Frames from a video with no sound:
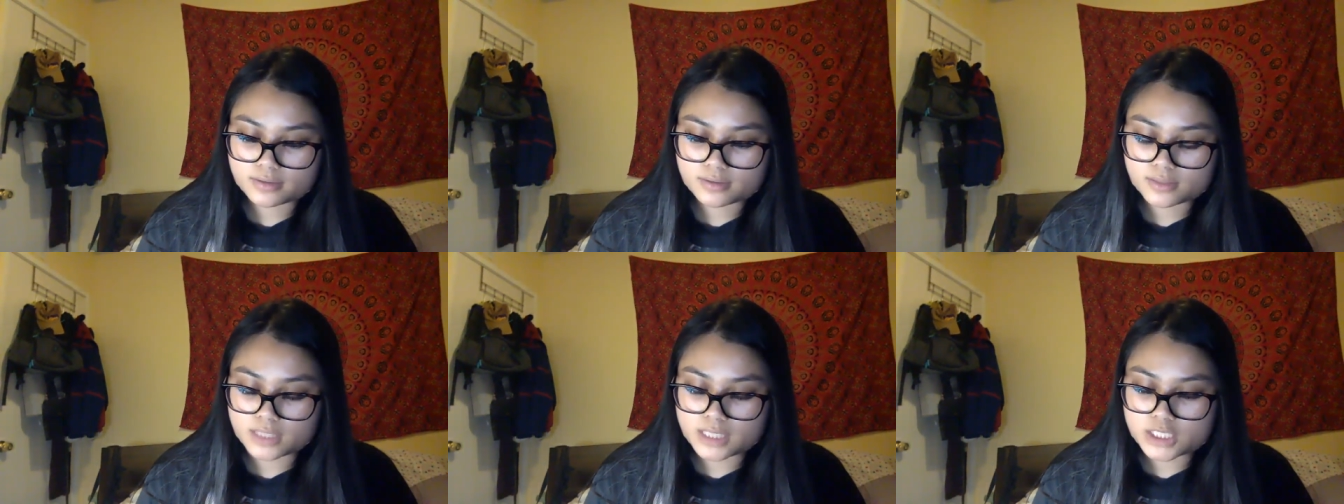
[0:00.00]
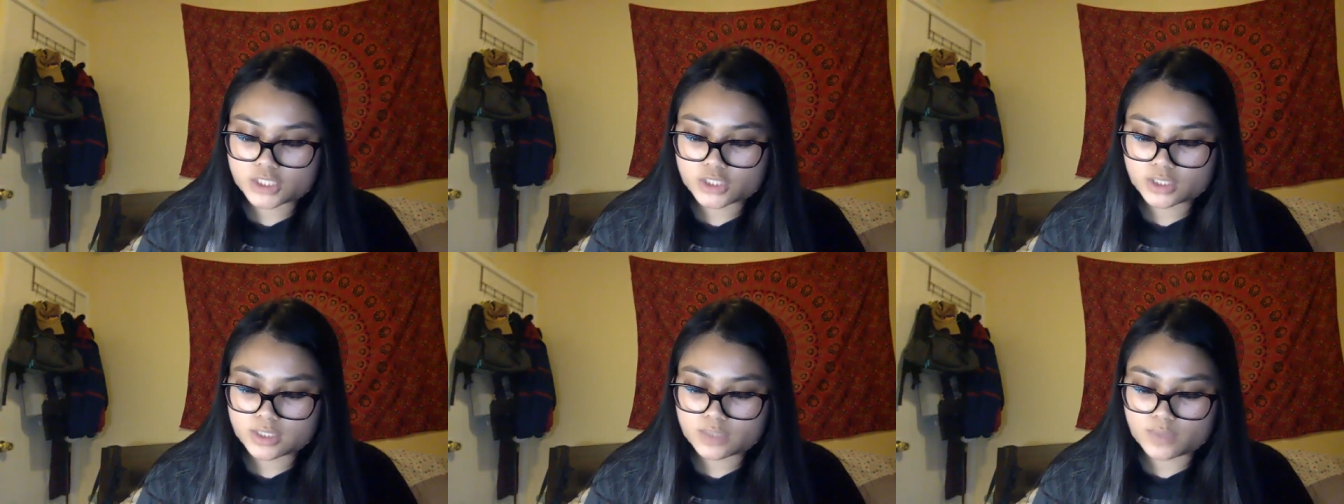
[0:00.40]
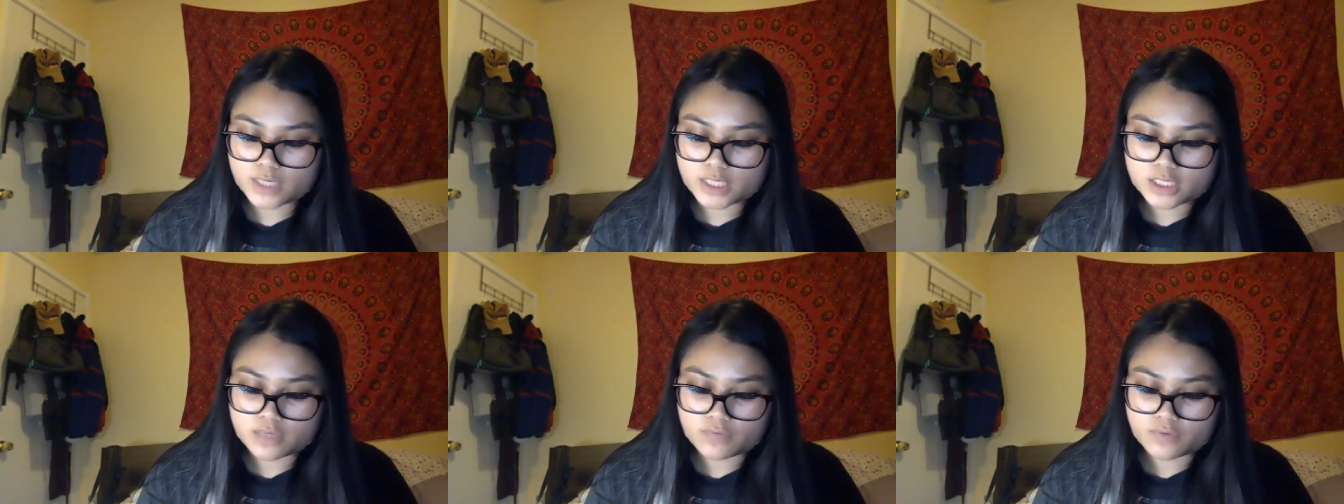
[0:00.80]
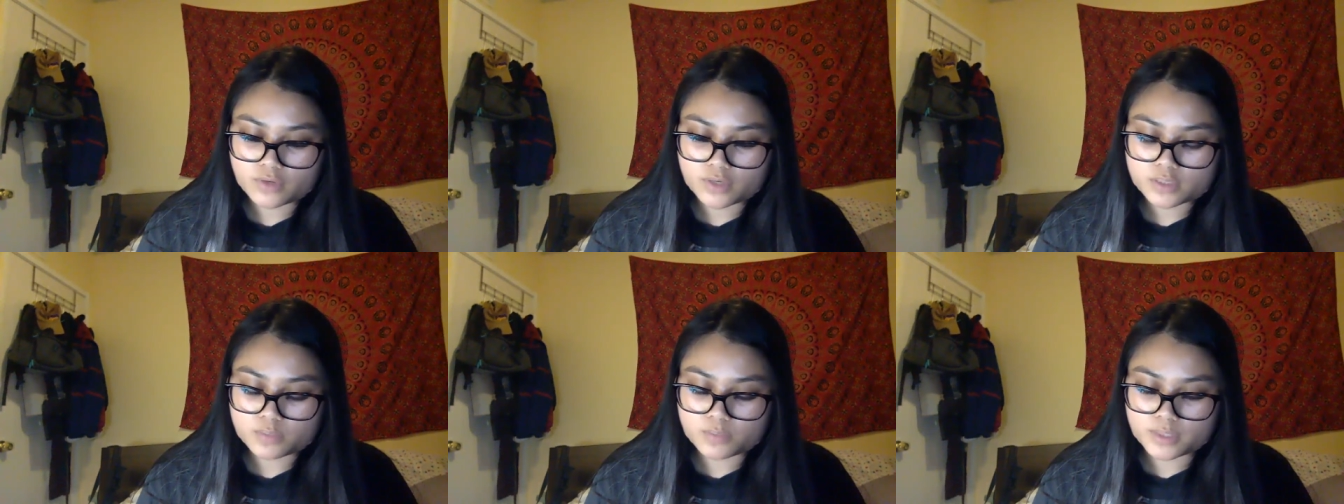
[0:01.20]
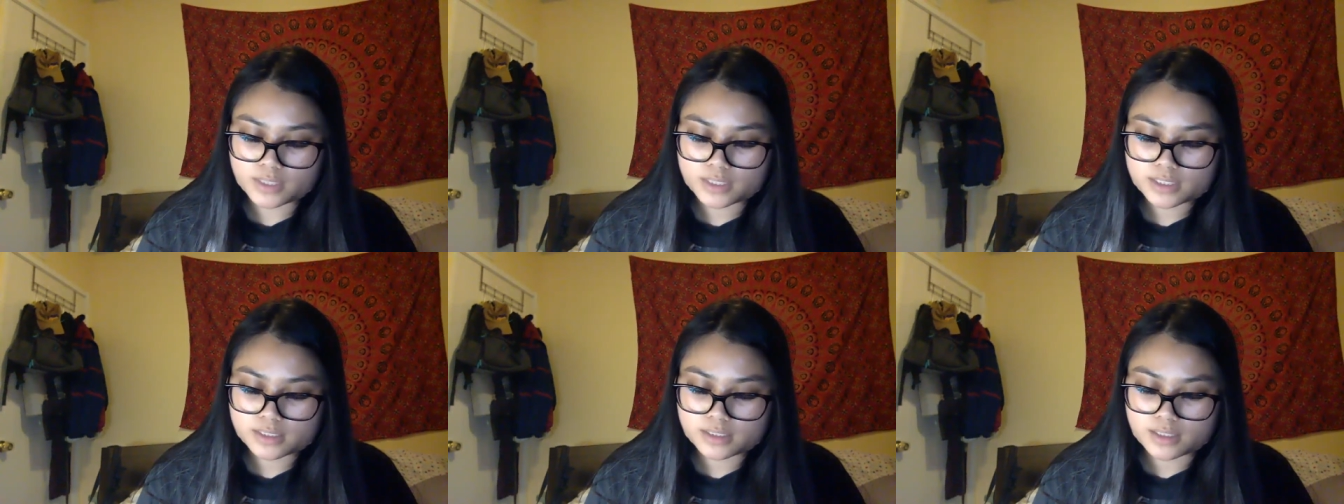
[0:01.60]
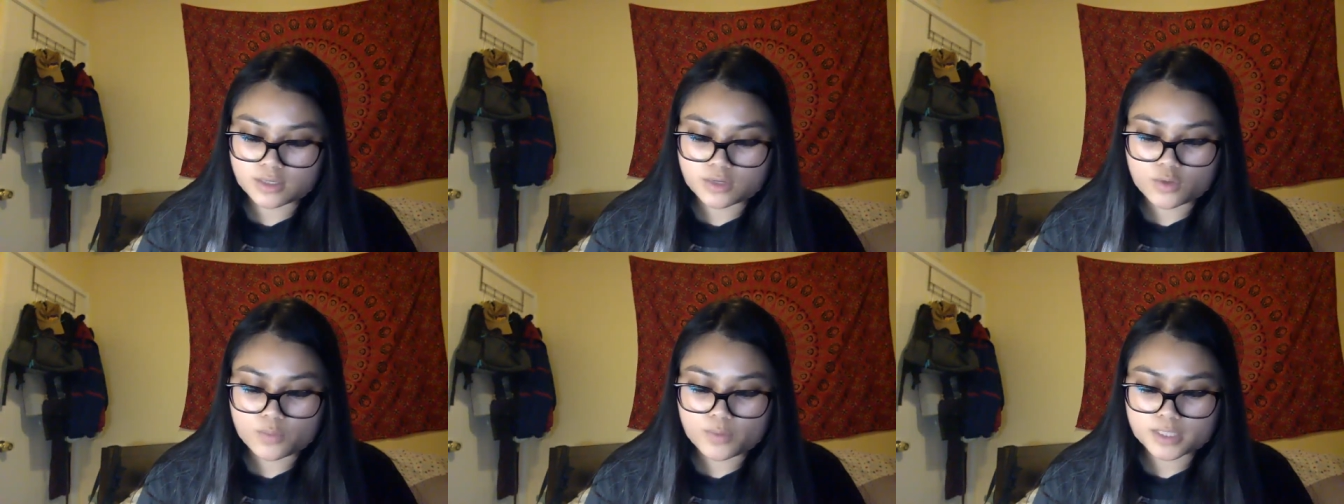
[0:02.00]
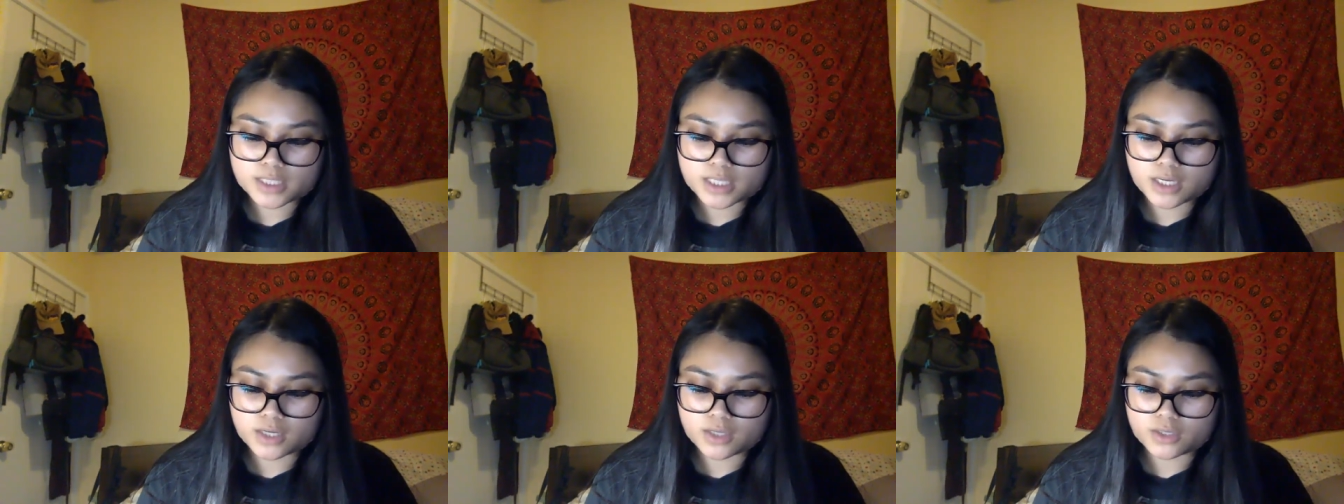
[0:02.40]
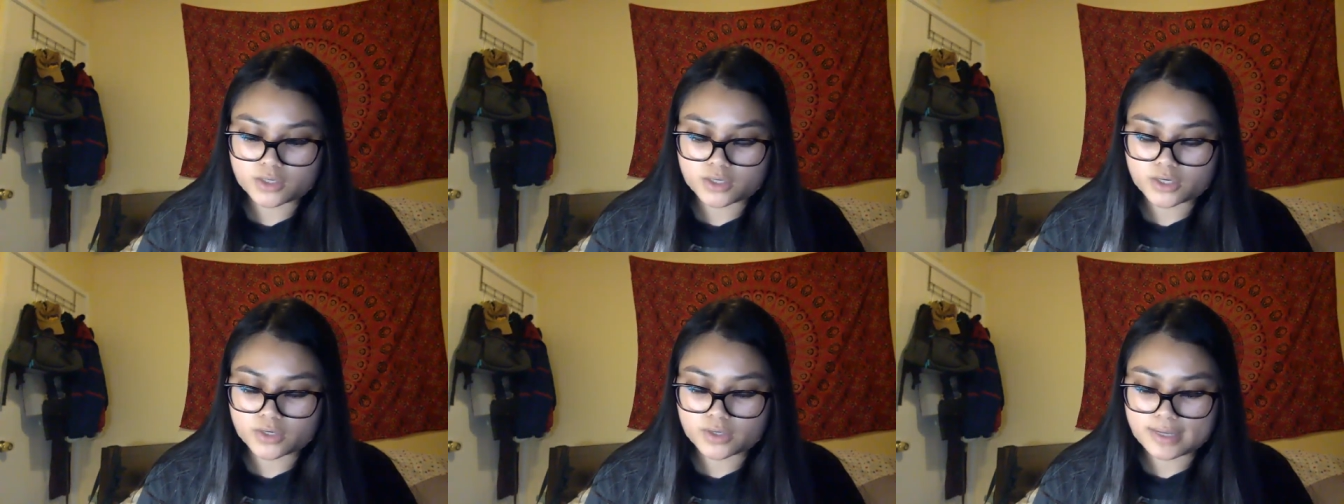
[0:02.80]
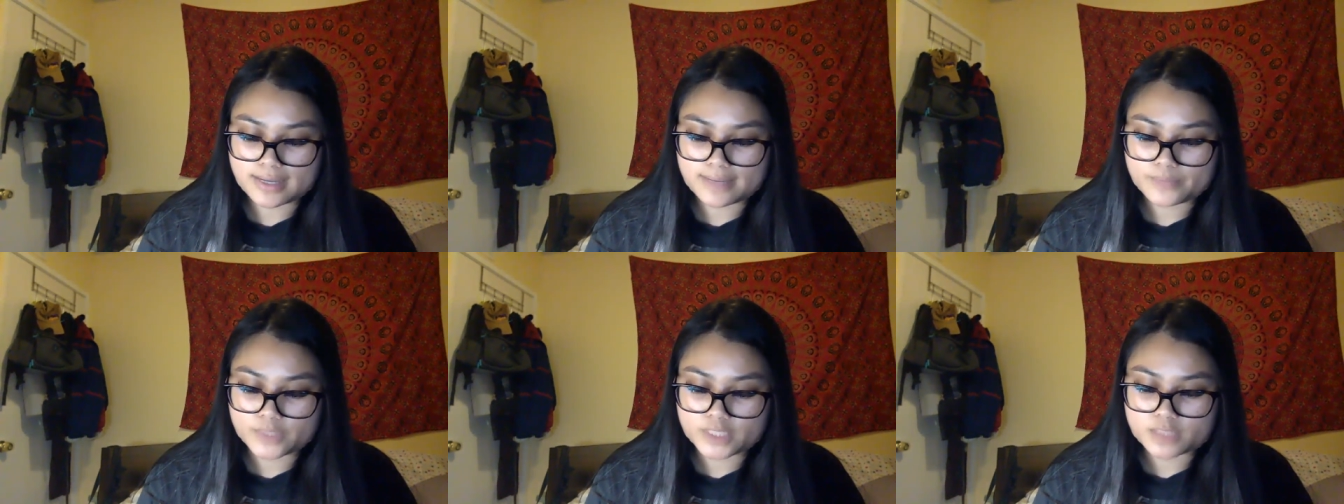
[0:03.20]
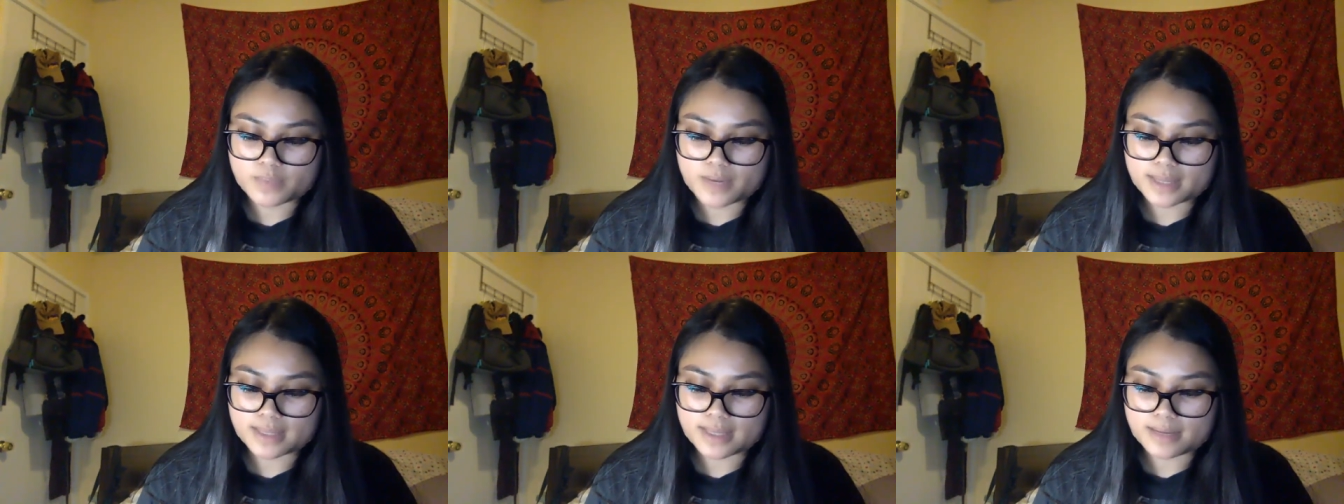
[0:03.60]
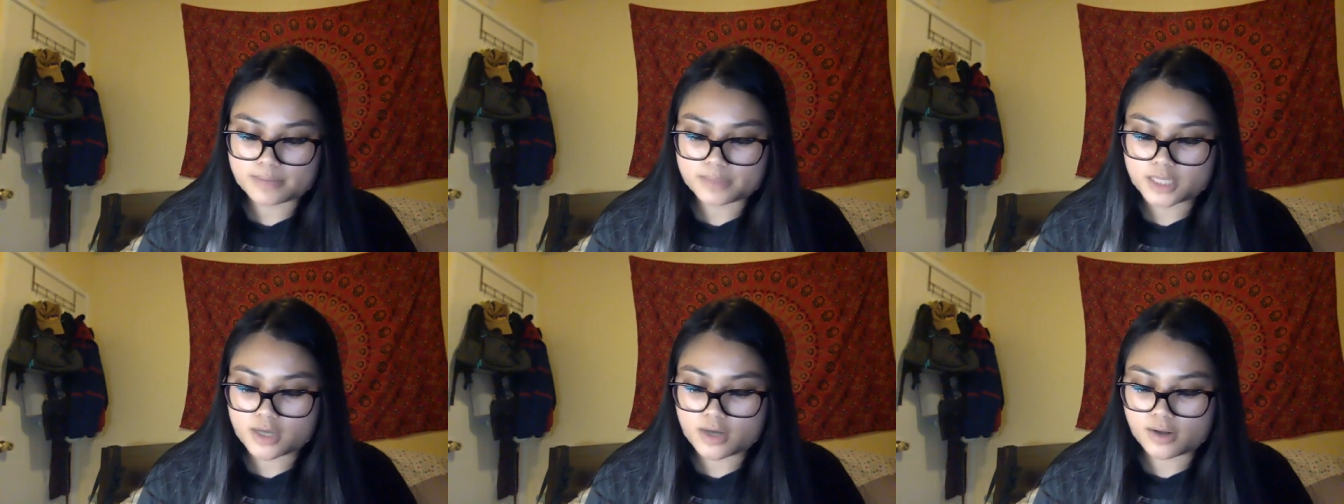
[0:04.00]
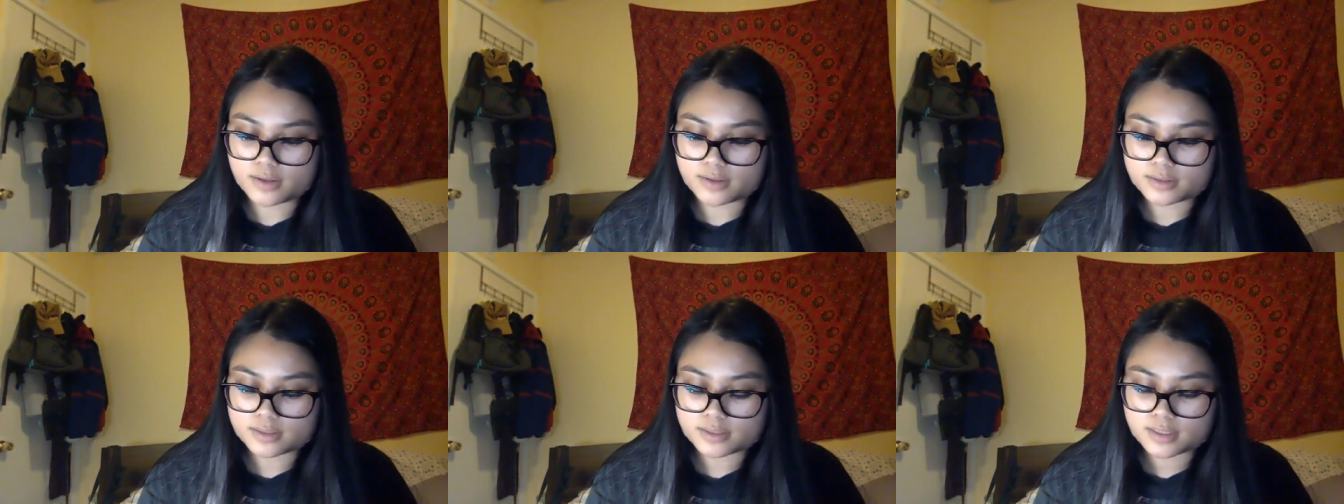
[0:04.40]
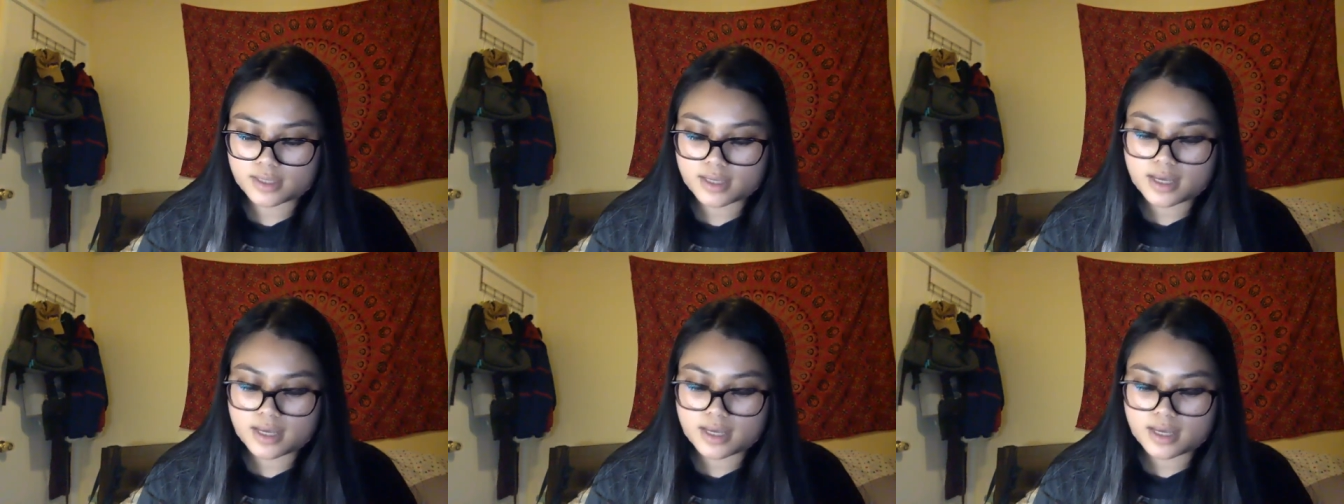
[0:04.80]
leisurely reaching for his books in no particular hurry, despite the empty halls.